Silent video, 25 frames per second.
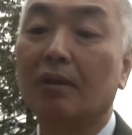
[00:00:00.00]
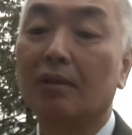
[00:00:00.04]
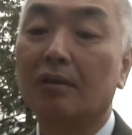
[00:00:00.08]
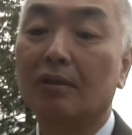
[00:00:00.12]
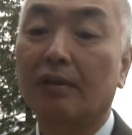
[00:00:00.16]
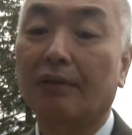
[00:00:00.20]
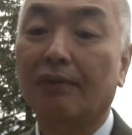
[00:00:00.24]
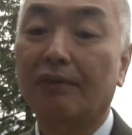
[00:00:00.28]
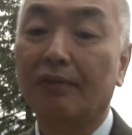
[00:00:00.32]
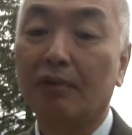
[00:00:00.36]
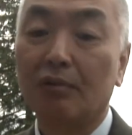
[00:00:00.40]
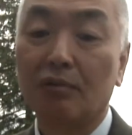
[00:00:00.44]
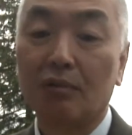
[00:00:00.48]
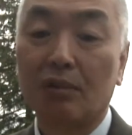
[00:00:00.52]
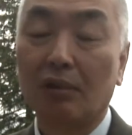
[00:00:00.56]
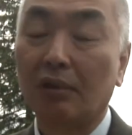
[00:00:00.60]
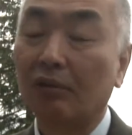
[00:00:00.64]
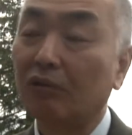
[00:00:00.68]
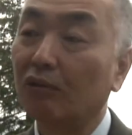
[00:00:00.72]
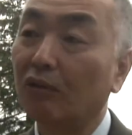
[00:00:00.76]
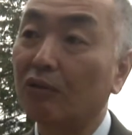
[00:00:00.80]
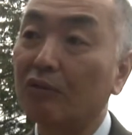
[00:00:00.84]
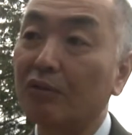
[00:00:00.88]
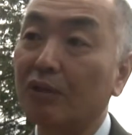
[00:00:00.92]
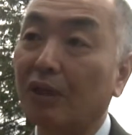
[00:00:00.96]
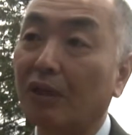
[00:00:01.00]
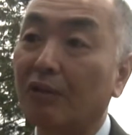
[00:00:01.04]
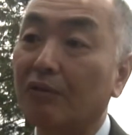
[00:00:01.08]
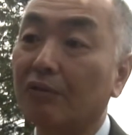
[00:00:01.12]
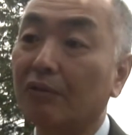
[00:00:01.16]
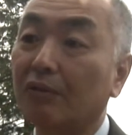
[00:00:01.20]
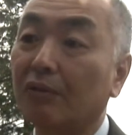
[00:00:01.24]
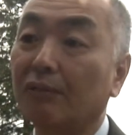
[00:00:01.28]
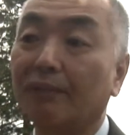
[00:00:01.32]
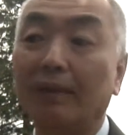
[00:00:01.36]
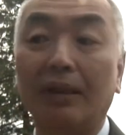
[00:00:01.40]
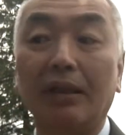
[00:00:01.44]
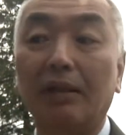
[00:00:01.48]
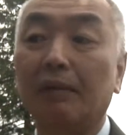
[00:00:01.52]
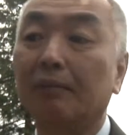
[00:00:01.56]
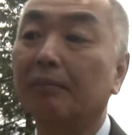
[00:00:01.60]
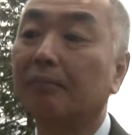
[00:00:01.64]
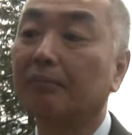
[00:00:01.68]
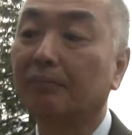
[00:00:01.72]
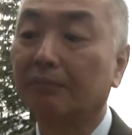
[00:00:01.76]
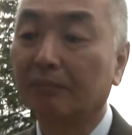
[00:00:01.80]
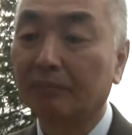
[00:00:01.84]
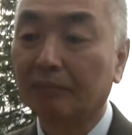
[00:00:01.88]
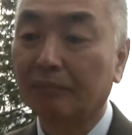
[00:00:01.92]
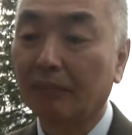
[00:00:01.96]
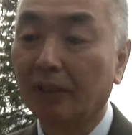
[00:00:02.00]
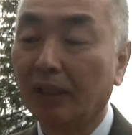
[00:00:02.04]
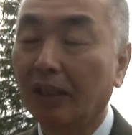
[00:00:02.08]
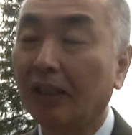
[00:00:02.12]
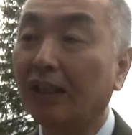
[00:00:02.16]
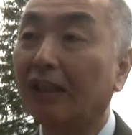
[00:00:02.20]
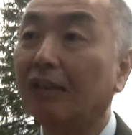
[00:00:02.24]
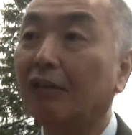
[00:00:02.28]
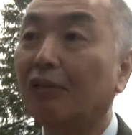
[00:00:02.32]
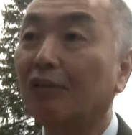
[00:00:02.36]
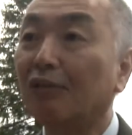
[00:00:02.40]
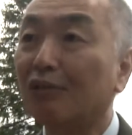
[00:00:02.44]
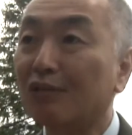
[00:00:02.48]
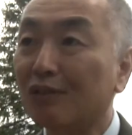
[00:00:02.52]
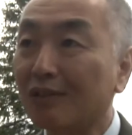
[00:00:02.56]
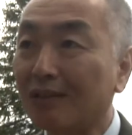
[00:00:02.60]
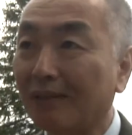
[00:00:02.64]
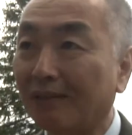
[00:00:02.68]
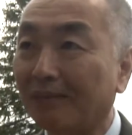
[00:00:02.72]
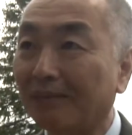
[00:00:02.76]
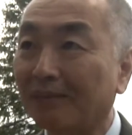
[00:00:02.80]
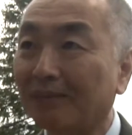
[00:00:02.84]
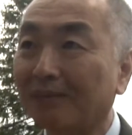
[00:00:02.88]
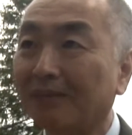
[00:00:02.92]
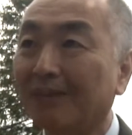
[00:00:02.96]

the future growth have to be inclusive,